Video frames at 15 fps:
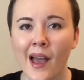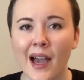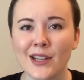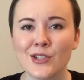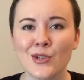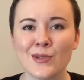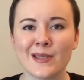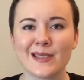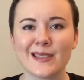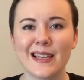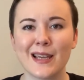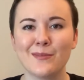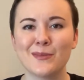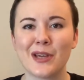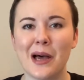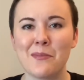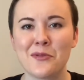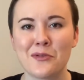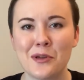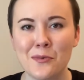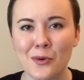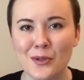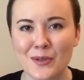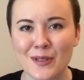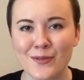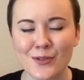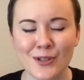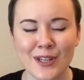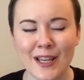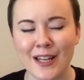I chose the same top 3 roles
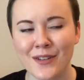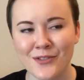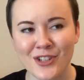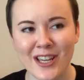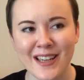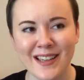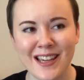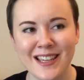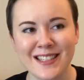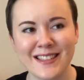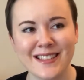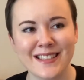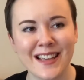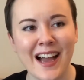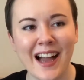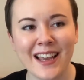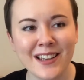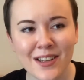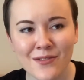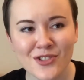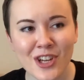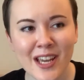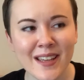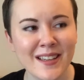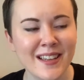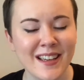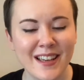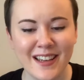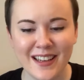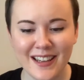for ENFJ as INFJ.
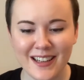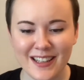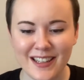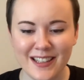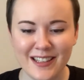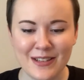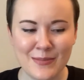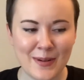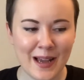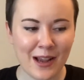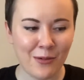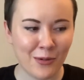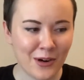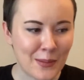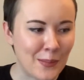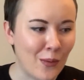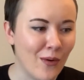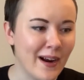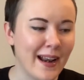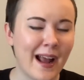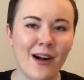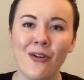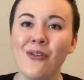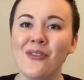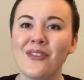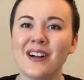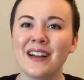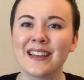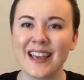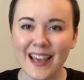But I want to point out
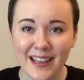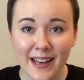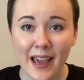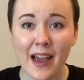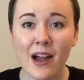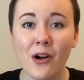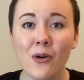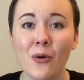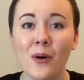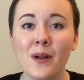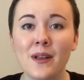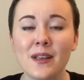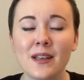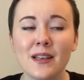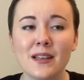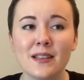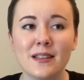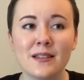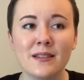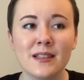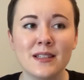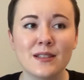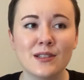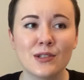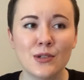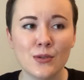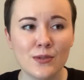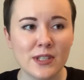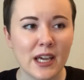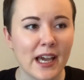again how these
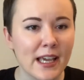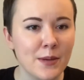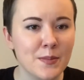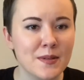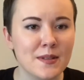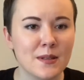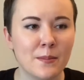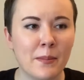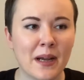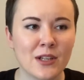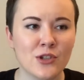two types might